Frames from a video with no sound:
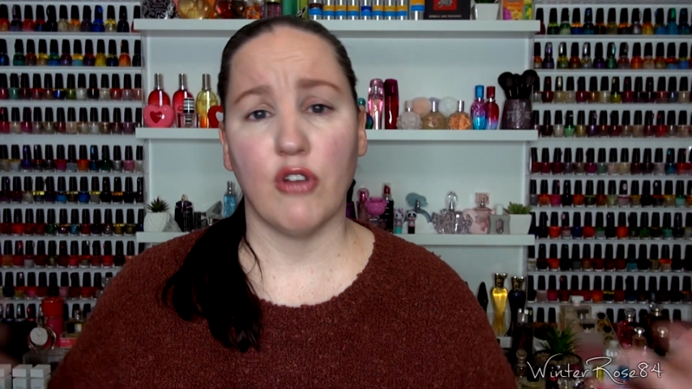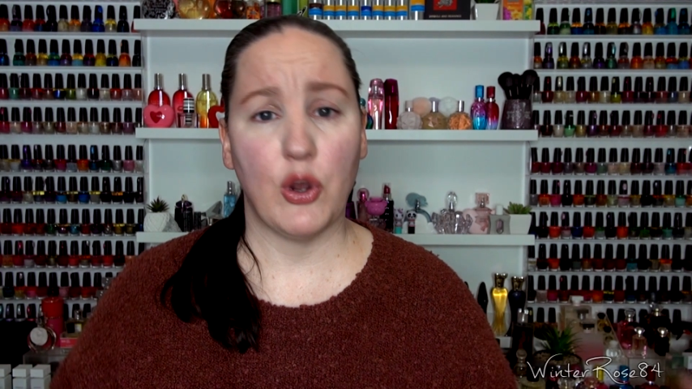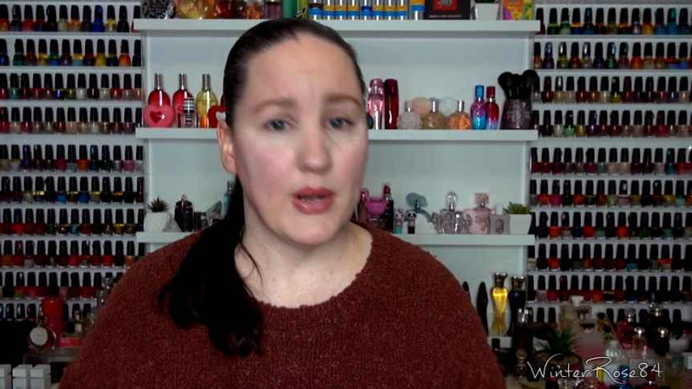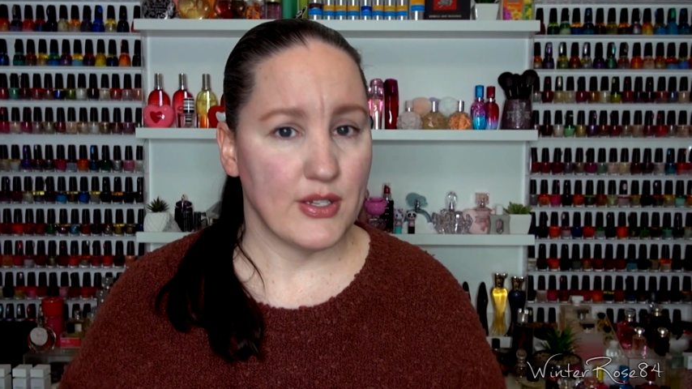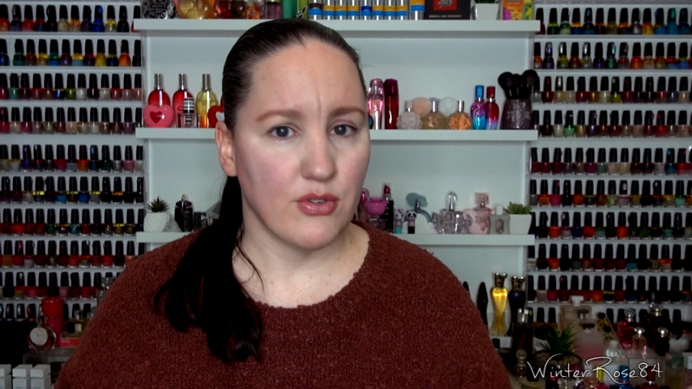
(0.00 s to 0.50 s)

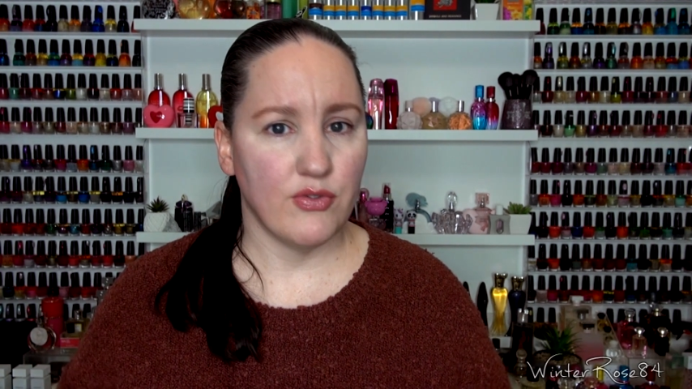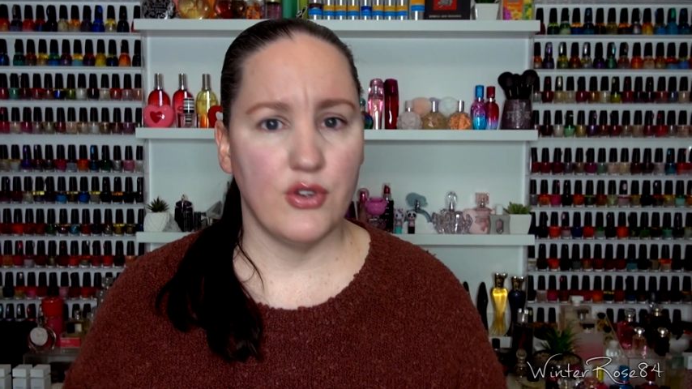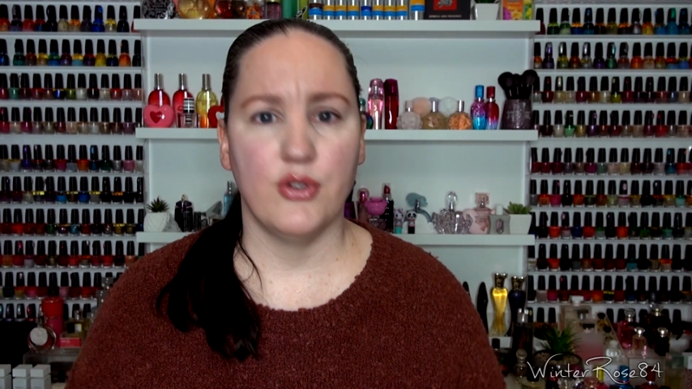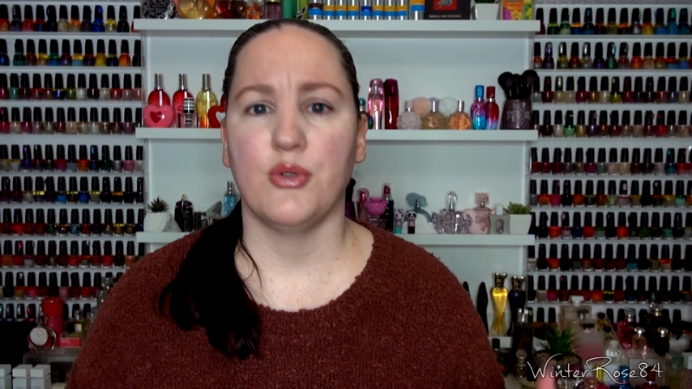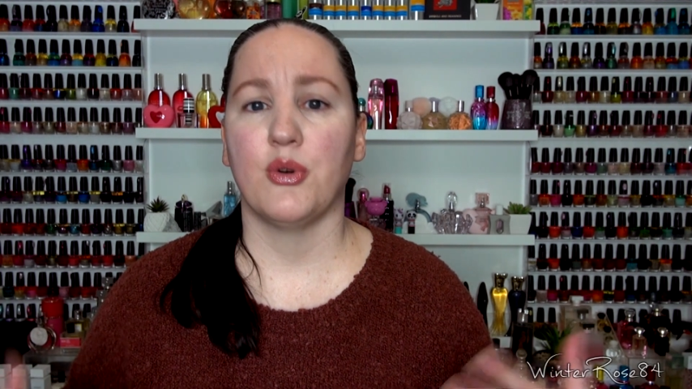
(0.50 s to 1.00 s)
request
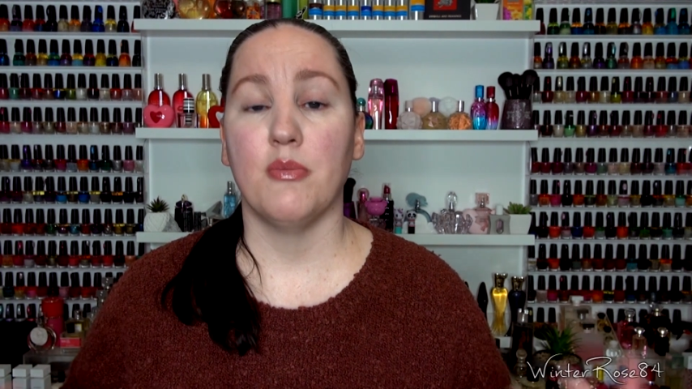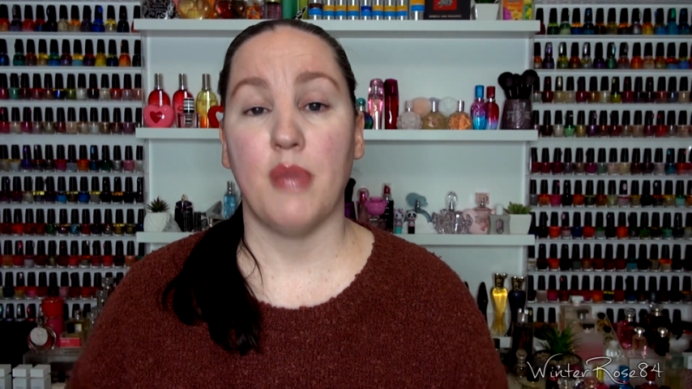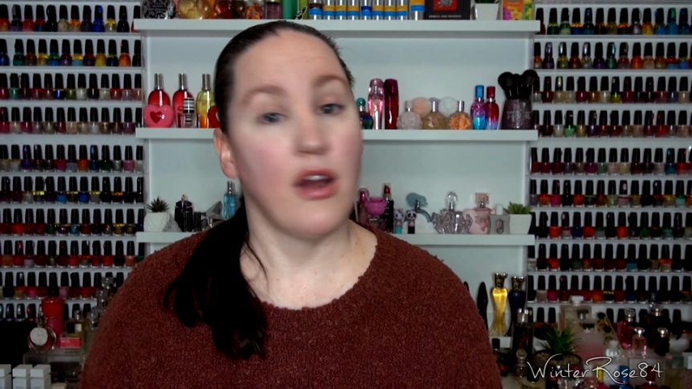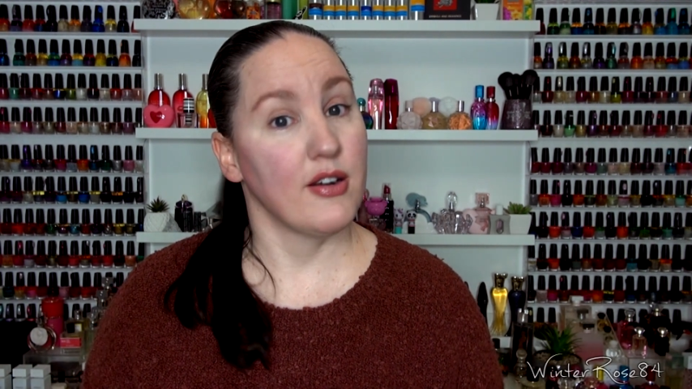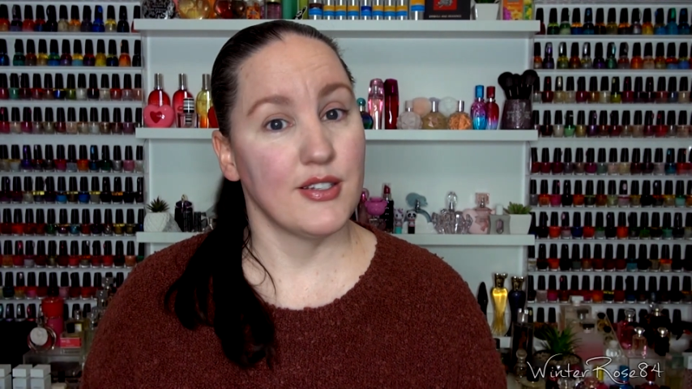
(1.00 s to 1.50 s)
reviews or
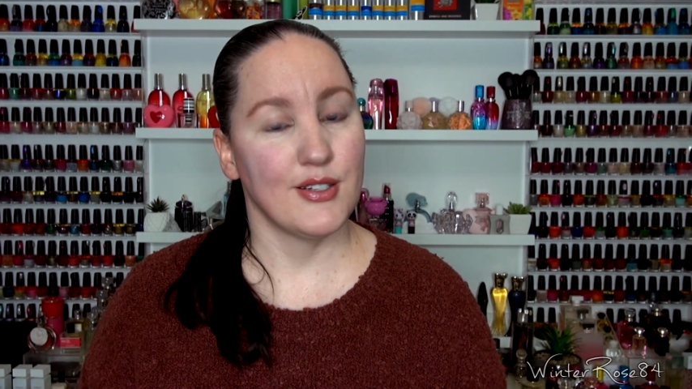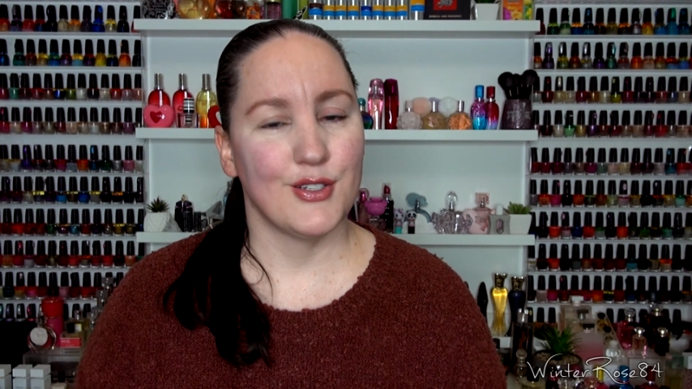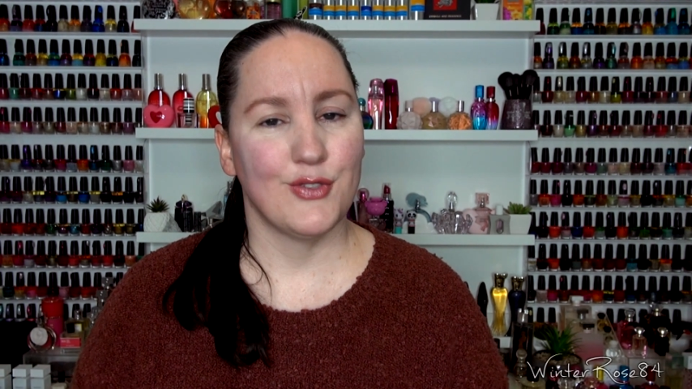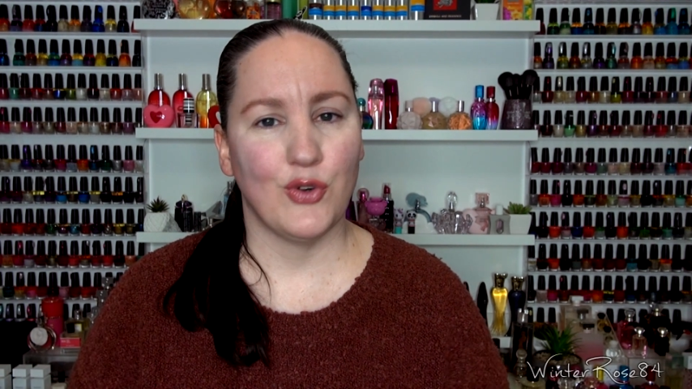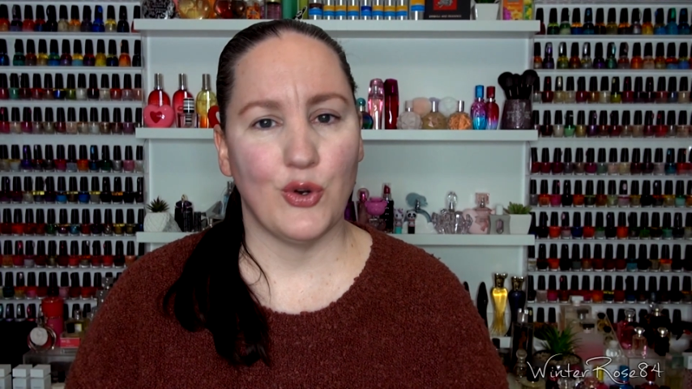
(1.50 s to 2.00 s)

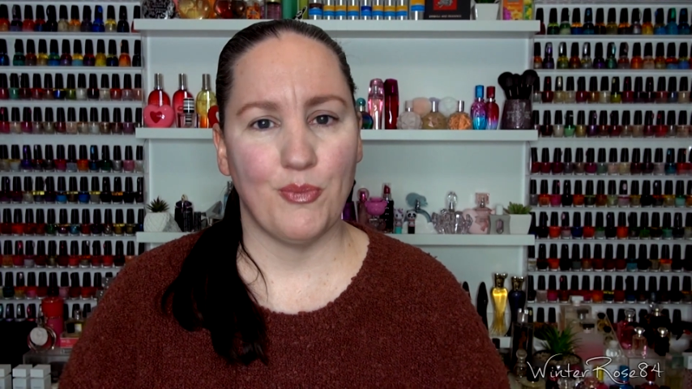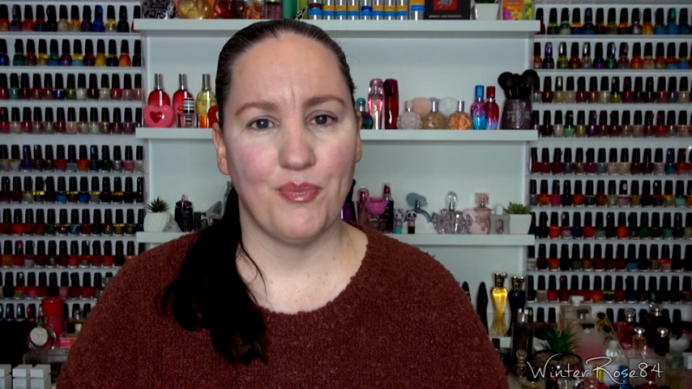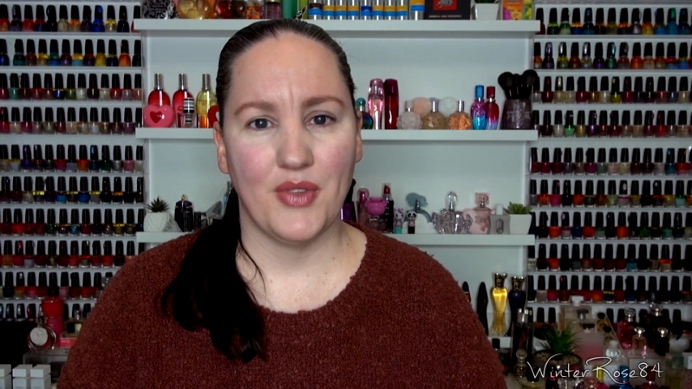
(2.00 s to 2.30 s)
comparisons for.